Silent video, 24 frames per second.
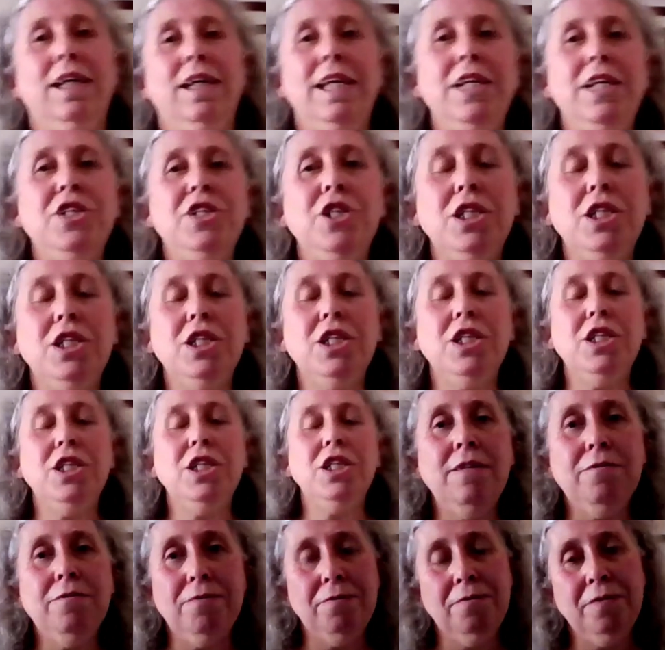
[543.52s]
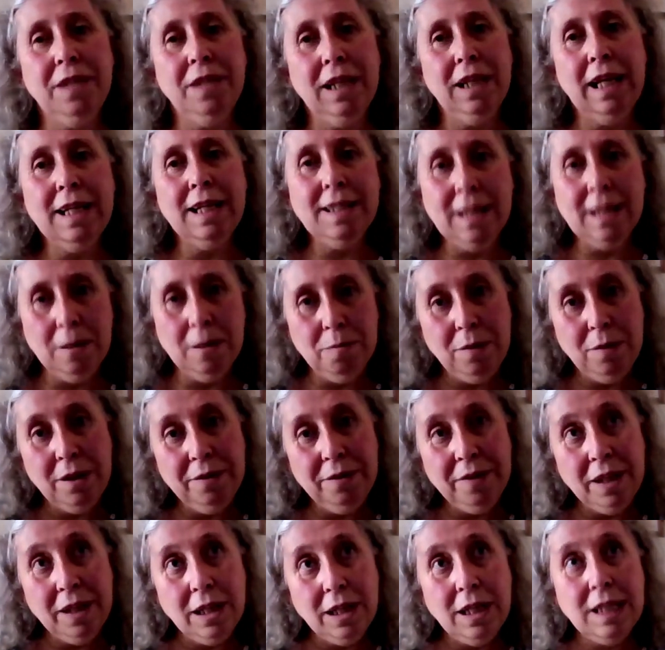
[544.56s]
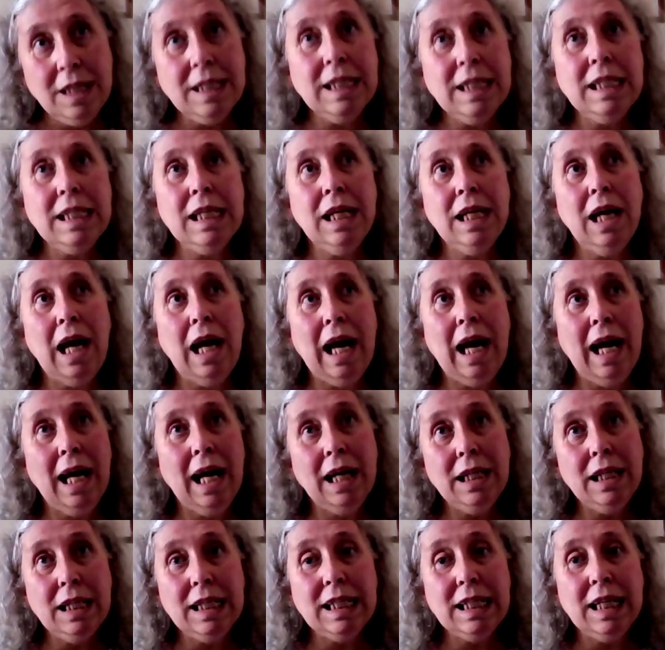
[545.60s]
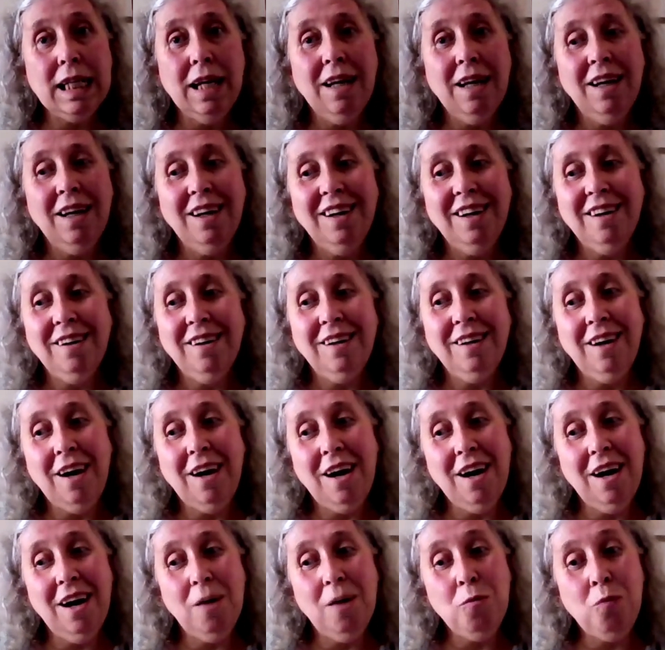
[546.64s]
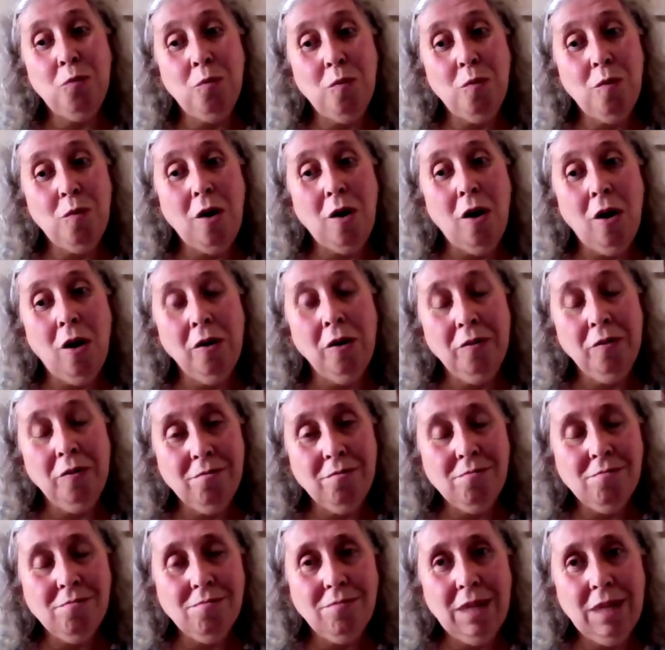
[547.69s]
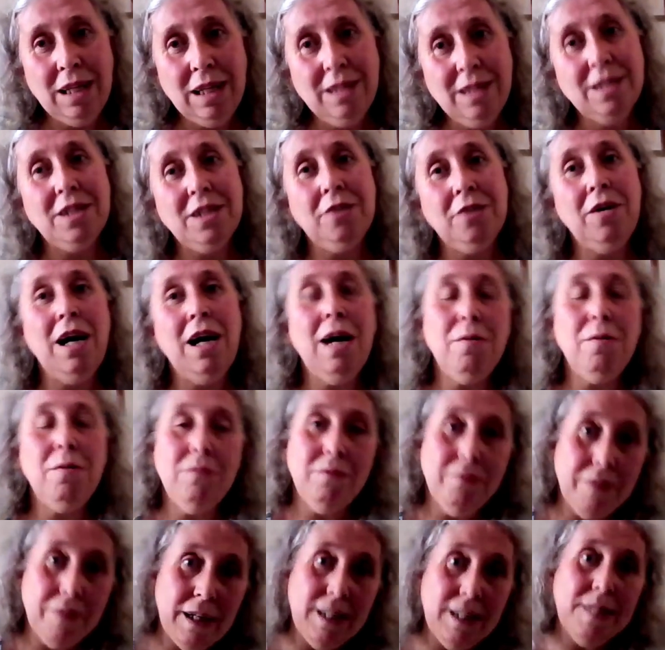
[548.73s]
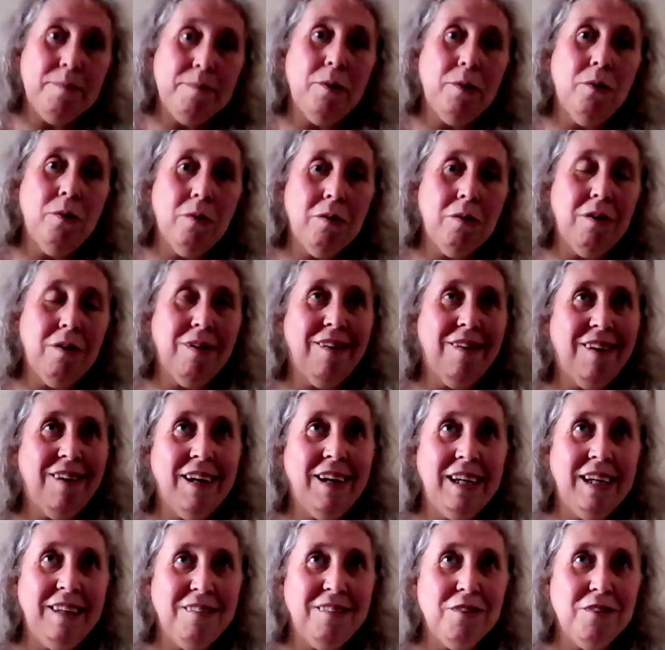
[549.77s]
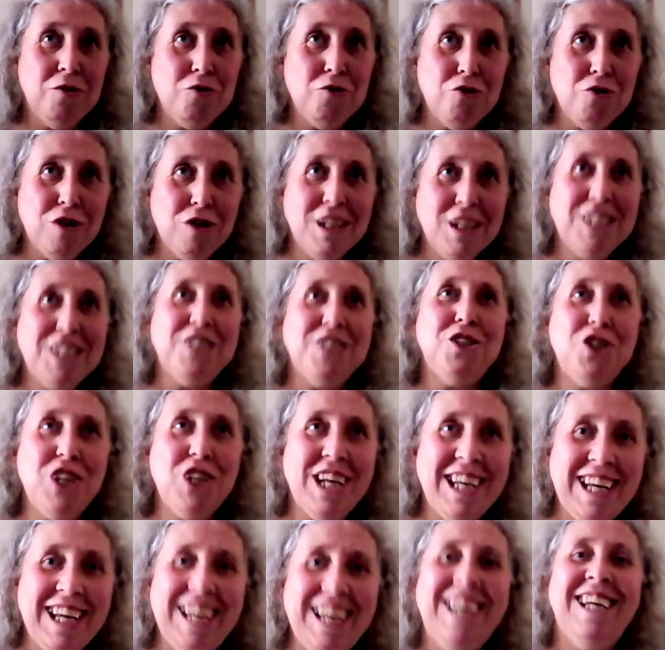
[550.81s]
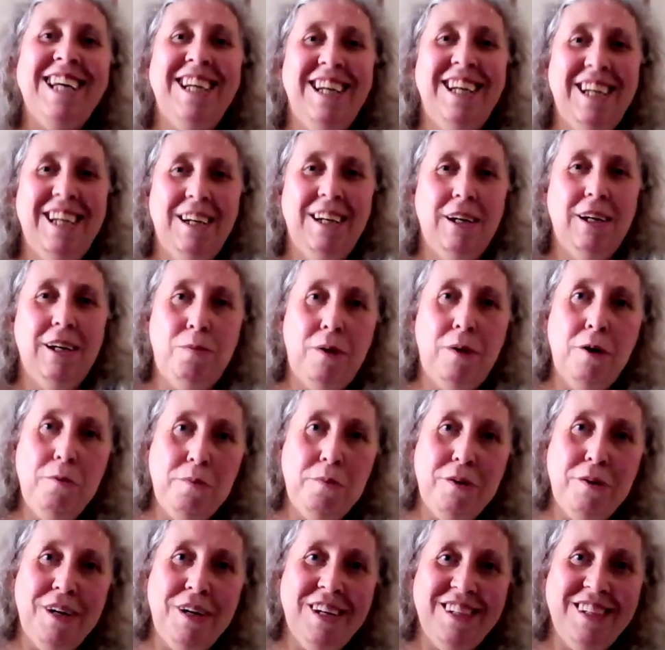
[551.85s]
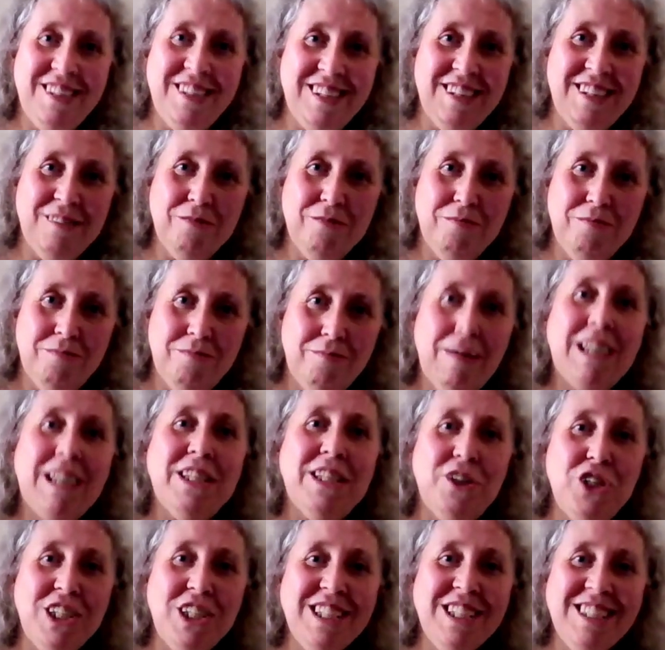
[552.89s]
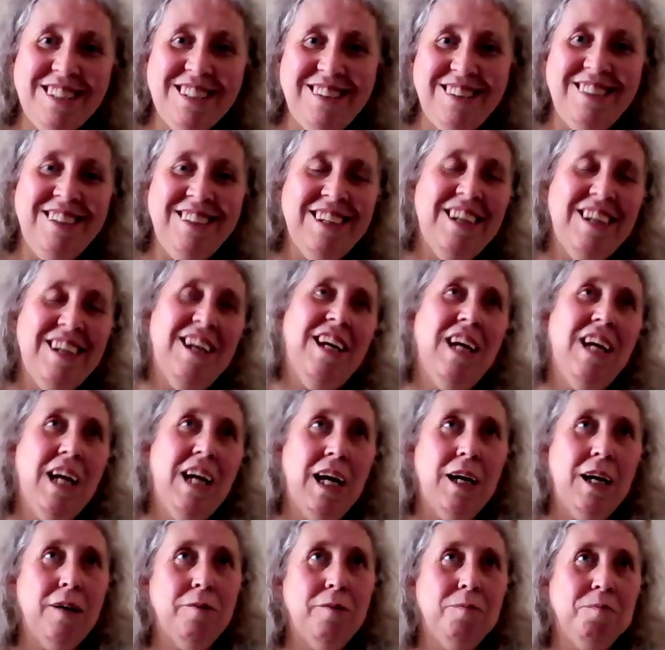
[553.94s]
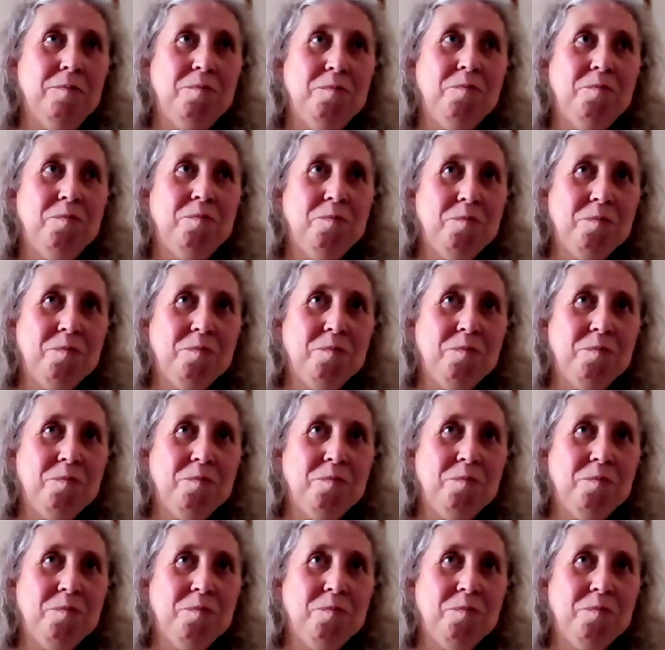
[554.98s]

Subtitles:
initiative for the last couple of years, and on Instagram and Facebook I try to share appropriate messages, and an